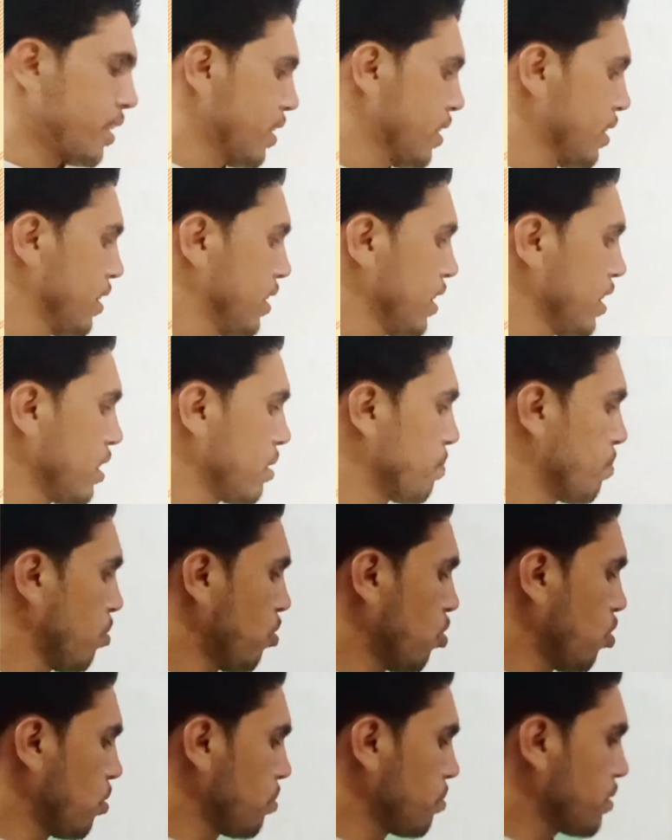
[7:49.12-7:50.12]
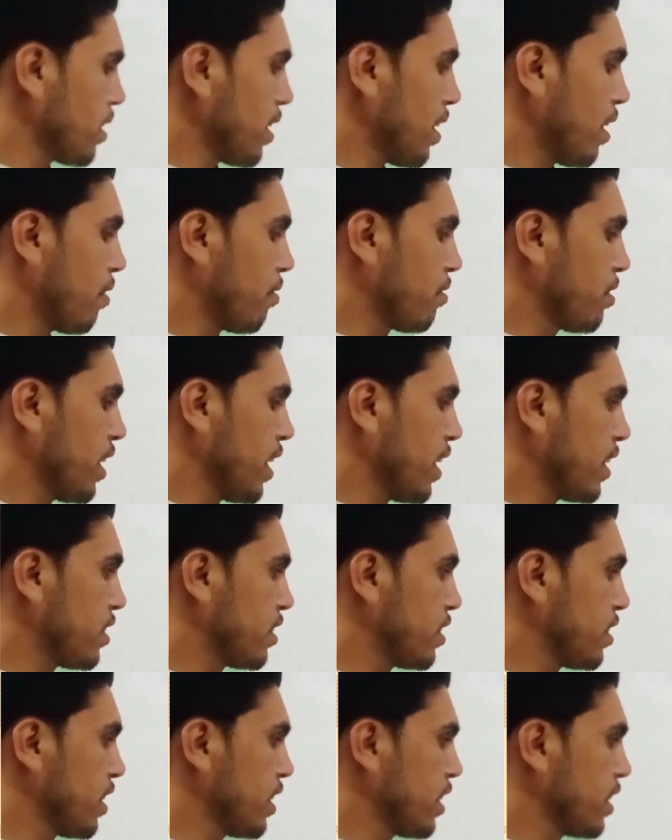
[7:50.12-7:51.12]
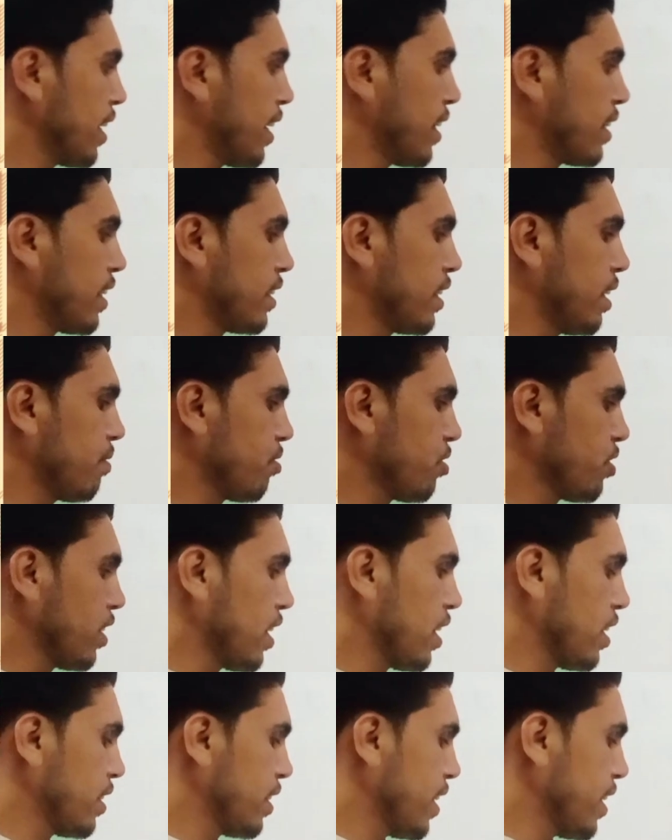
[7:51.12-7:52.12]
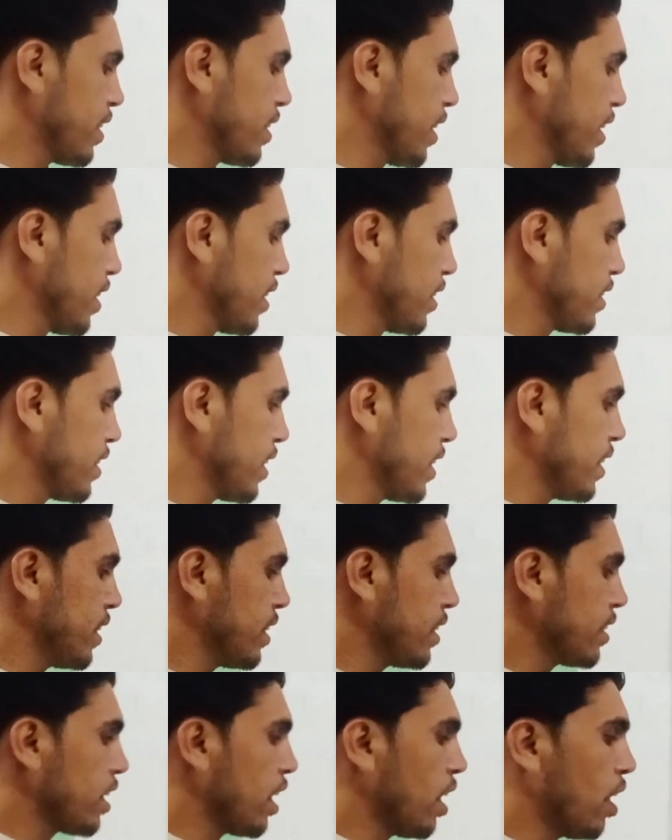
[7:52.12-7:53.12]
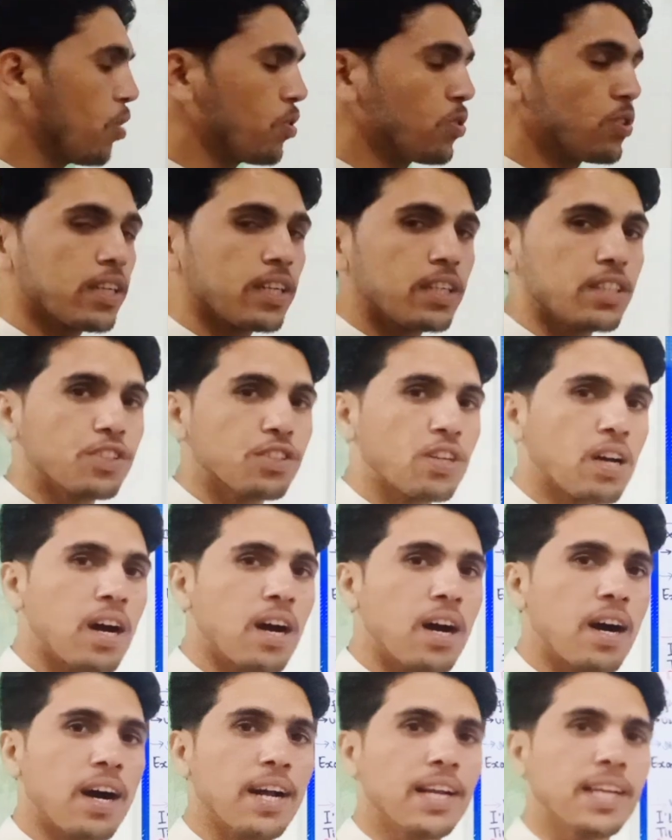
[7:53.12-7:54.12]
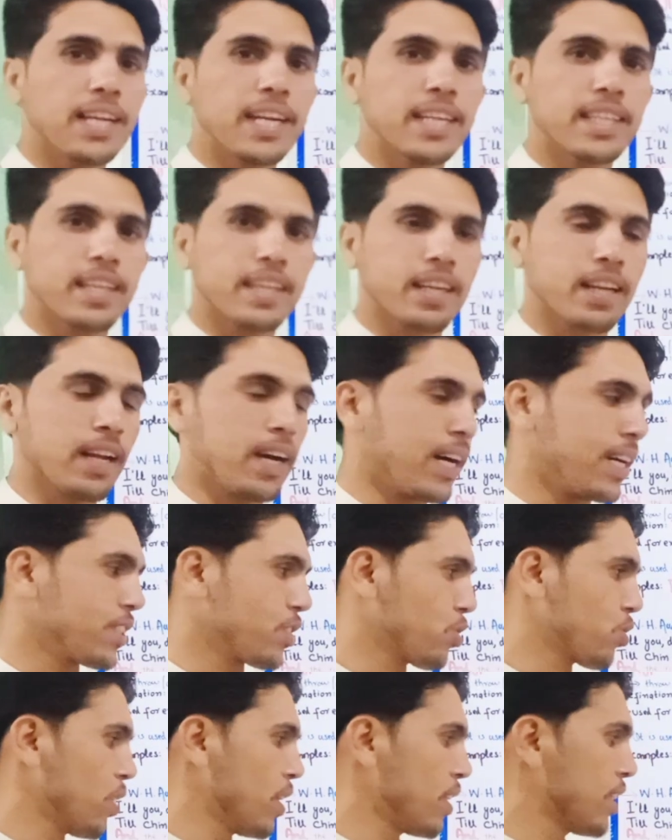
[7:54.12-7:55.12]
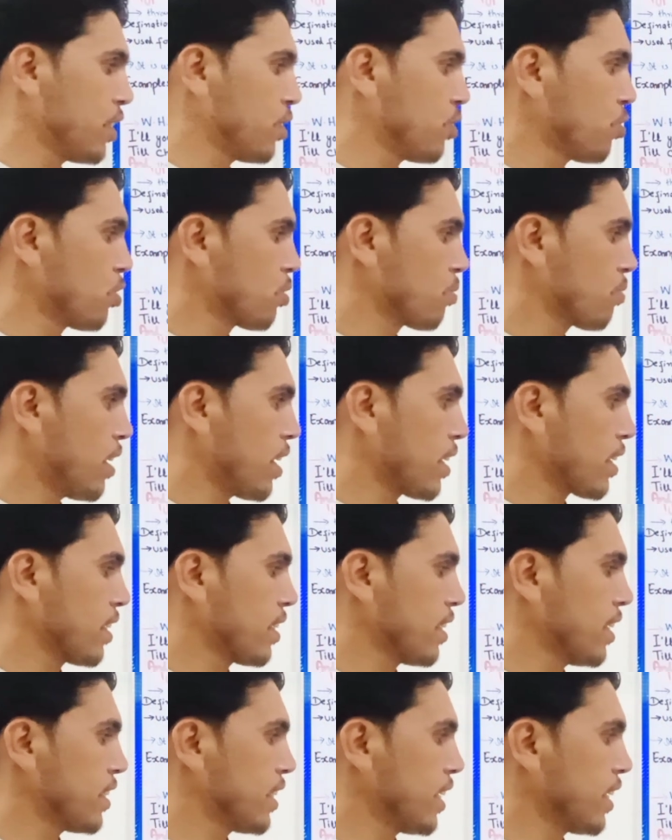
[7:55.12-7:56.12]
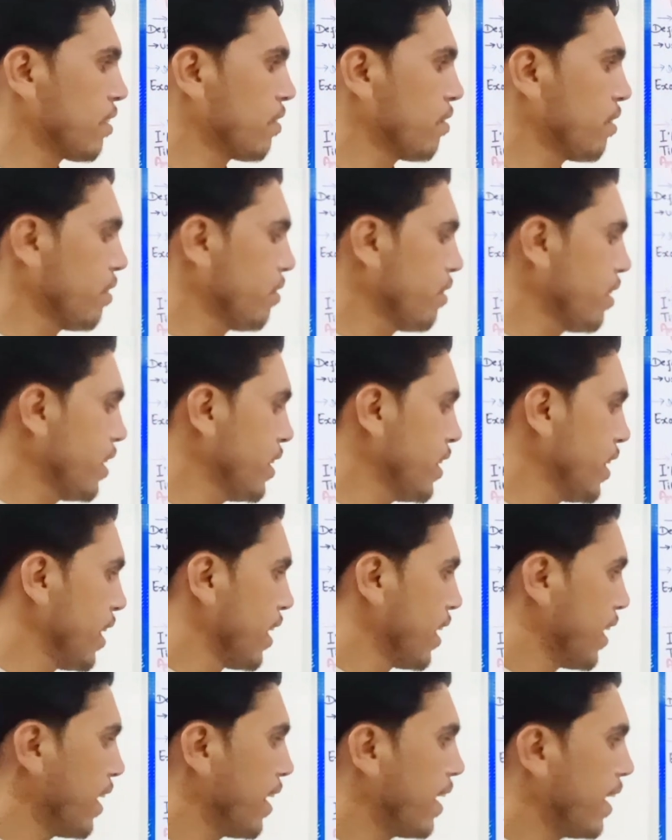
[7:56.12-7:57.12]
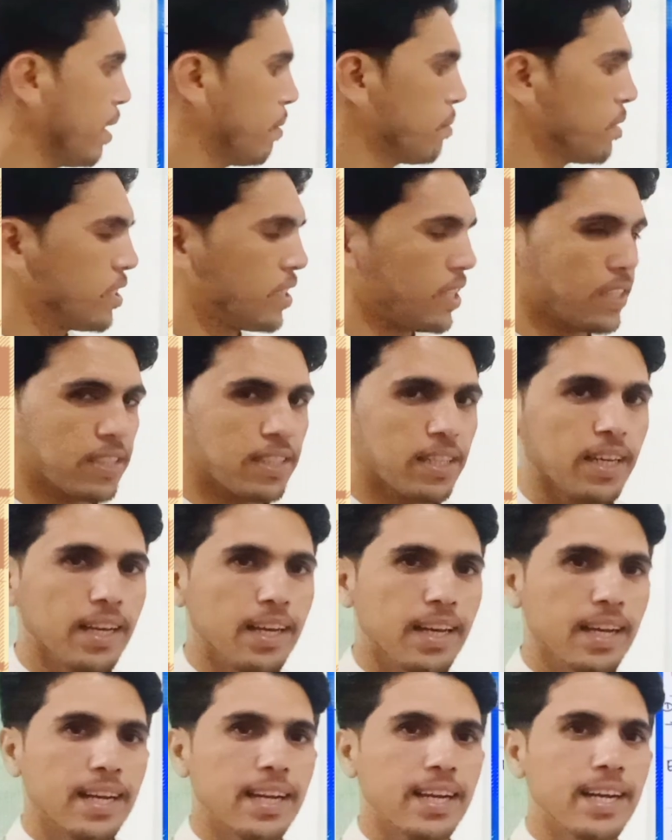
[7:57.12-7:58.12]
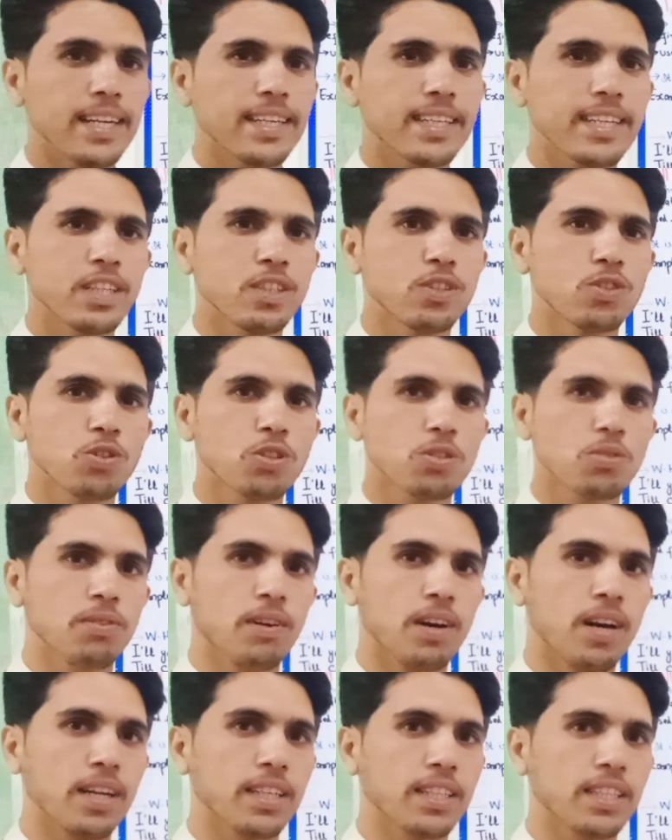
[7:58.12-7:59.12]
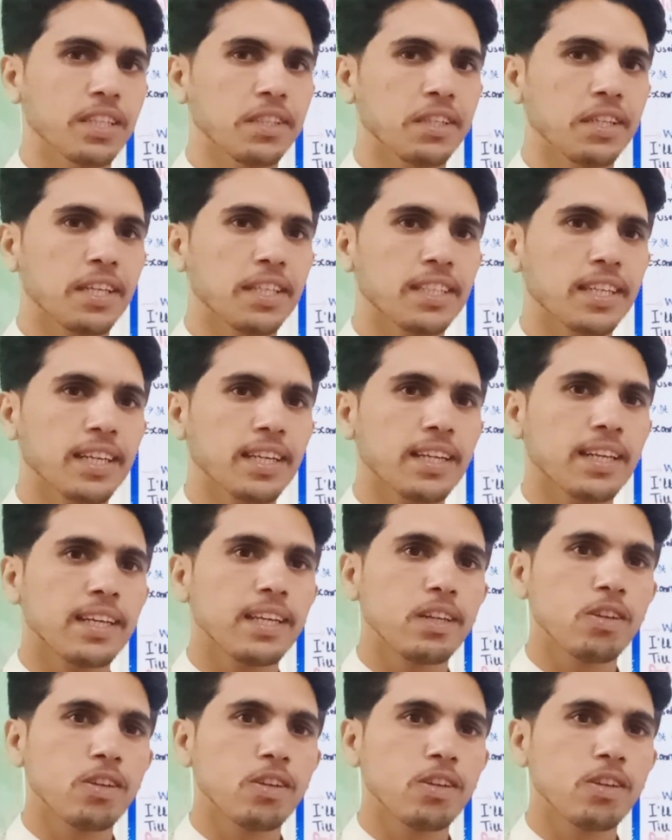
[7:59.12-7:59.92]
these poems we had seen in the daffodil that 10,000 saw I at a glance. So it is used for creating vivid images. It is used for creating